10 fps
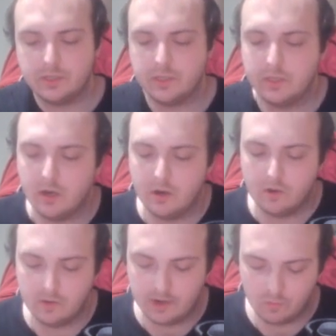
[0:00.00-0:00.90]
to
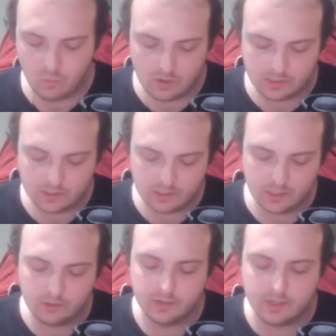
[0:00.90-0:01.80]
go and 1
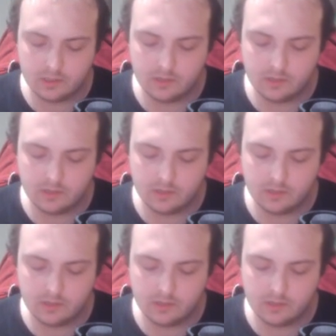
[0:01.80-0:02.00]
Secret.